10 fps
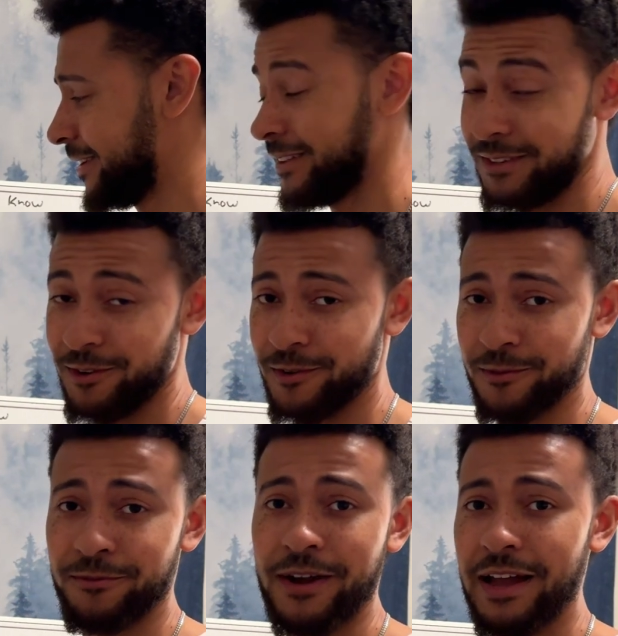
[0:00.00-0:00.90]
You're
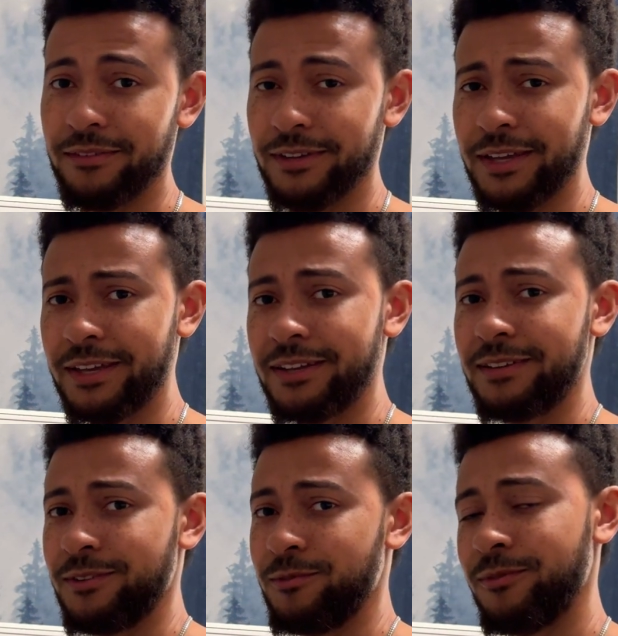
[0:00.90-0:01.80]

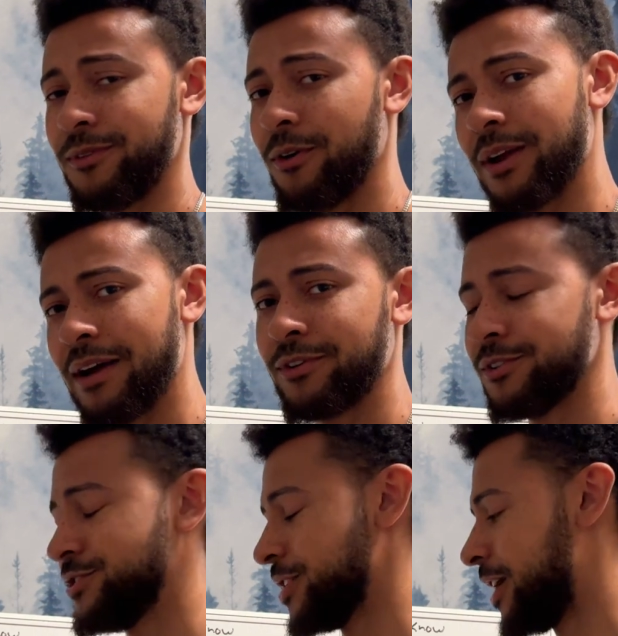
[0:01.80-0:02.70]
5'8", you don't have a
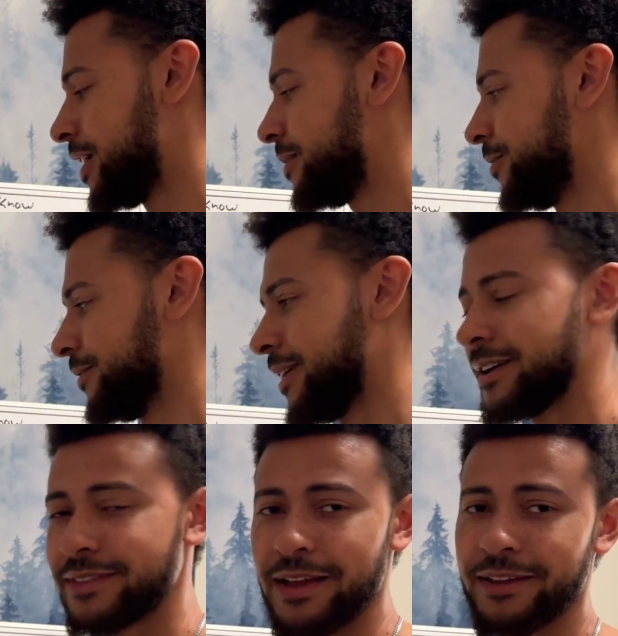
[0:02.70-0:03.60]
good job, you're
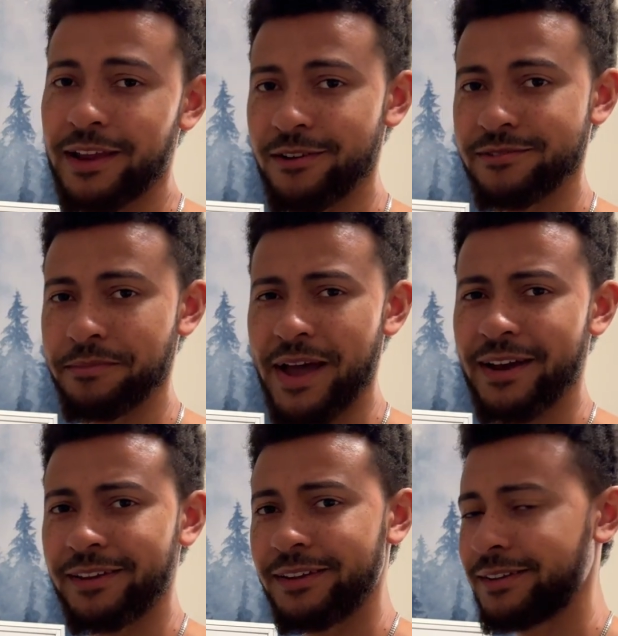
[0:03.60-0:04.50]
not that
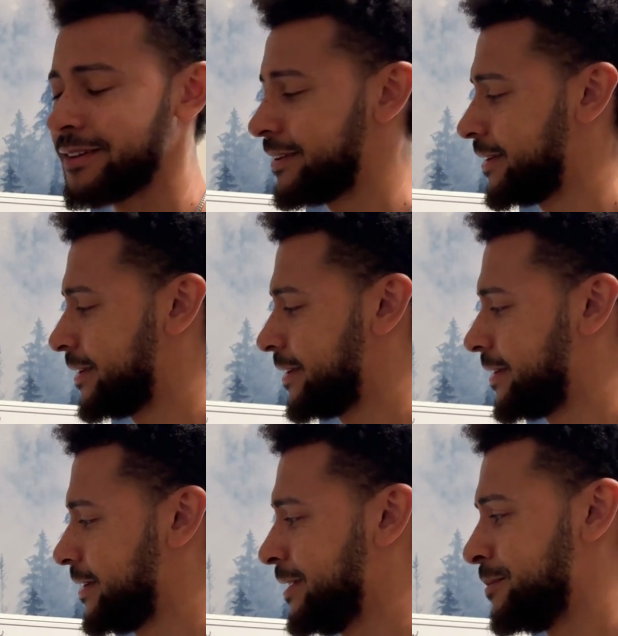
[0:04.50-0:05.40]
charismatic,
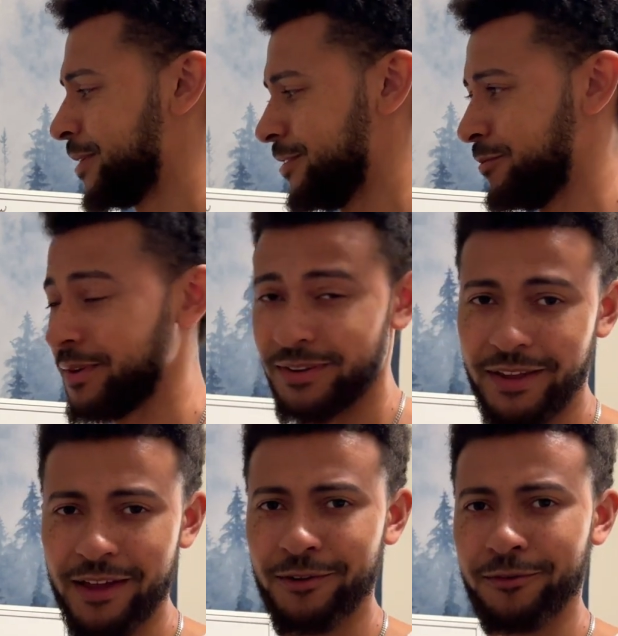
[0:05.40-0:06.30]
but you've been
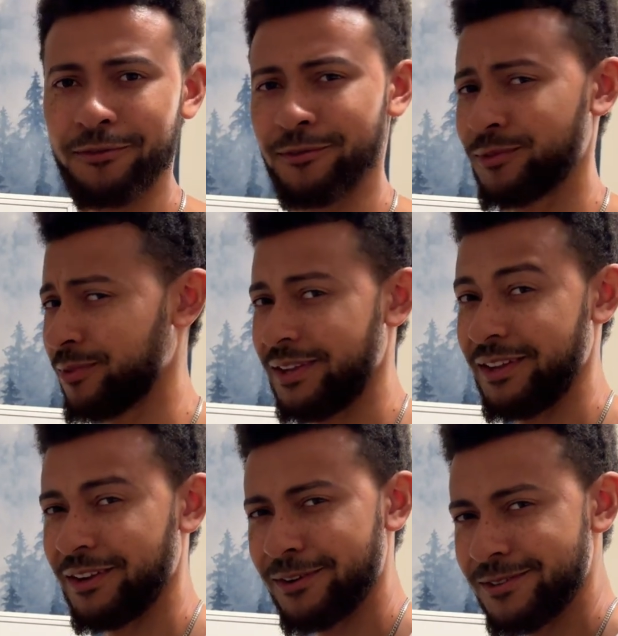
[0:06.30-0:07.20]
together for 3
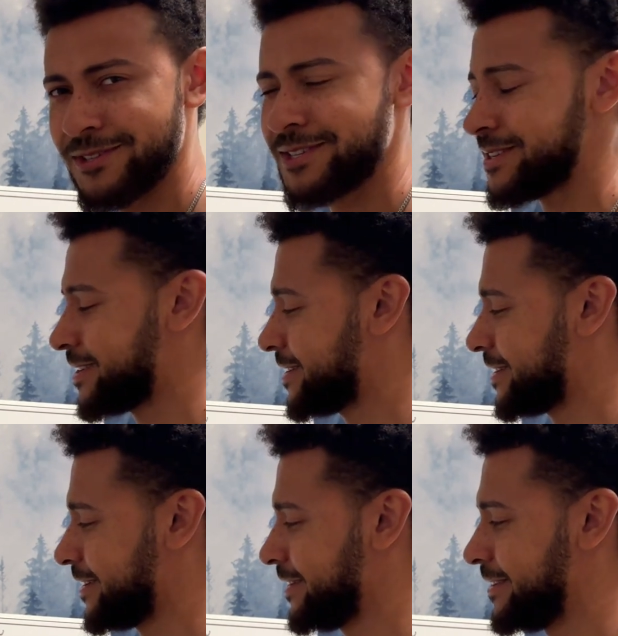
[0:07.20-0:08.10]
years.
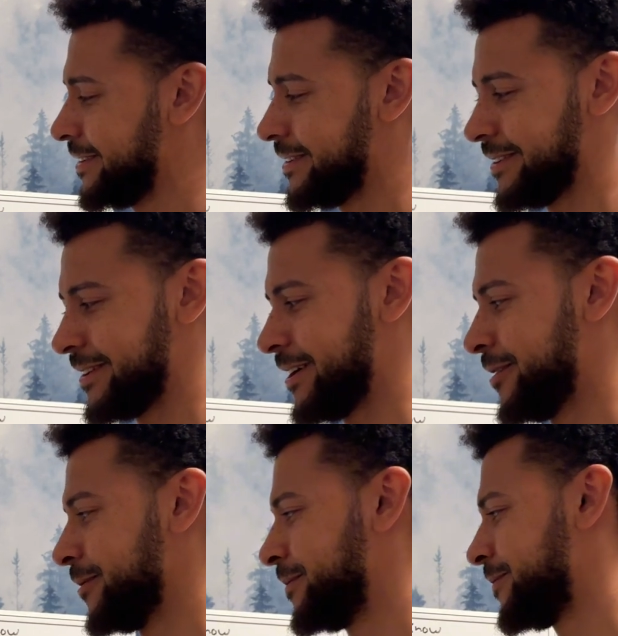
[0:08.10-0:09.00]
You
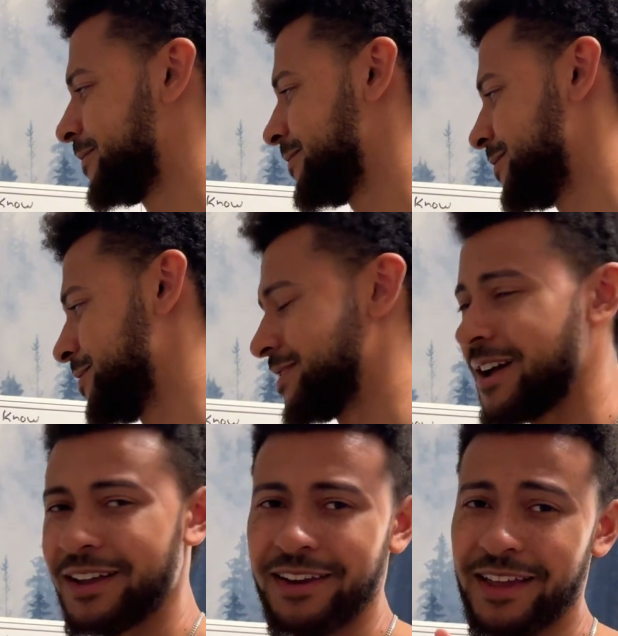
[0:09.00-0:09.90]
know, she's
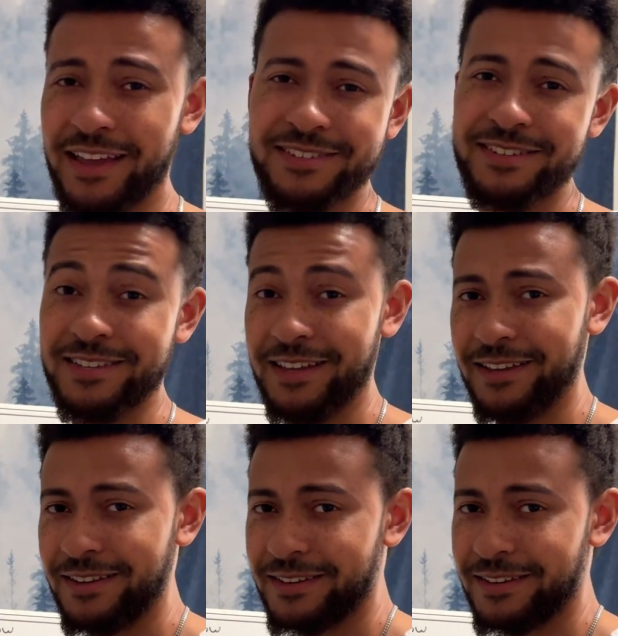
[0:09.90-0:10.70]
not going to hesitate